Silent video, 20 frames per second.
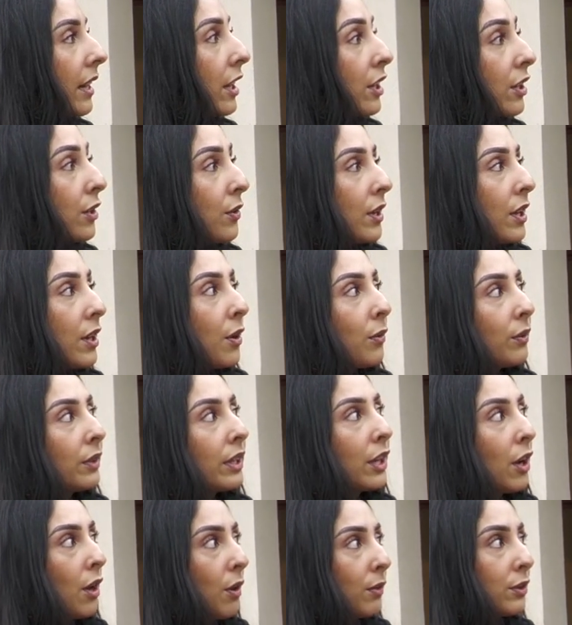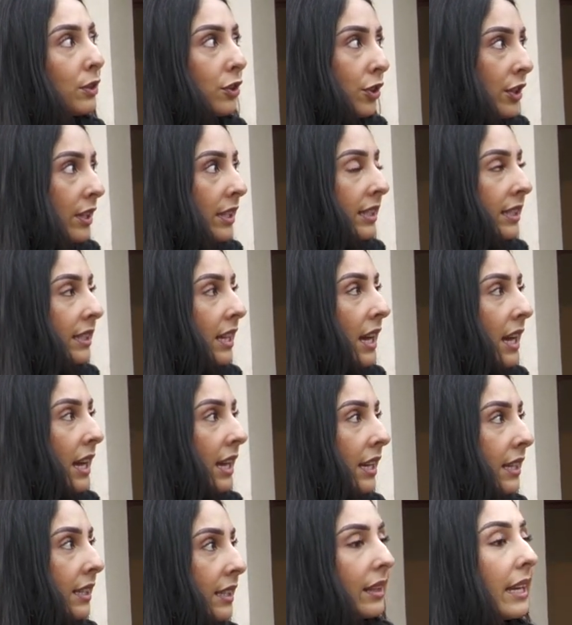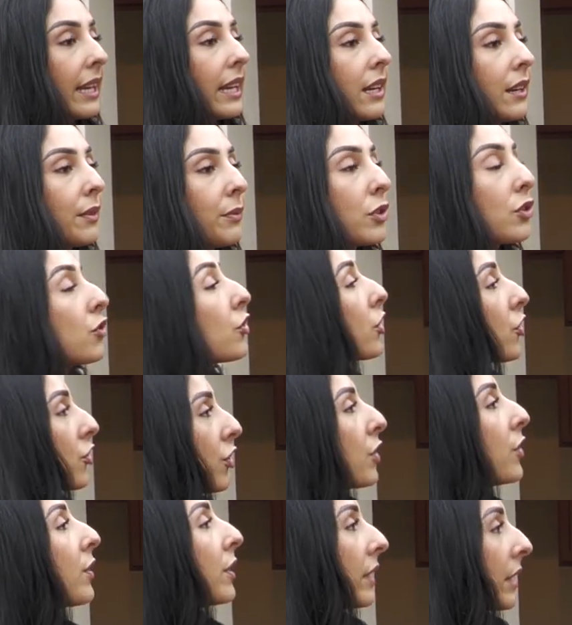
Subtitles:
you can only go a certain size, like a restriction or a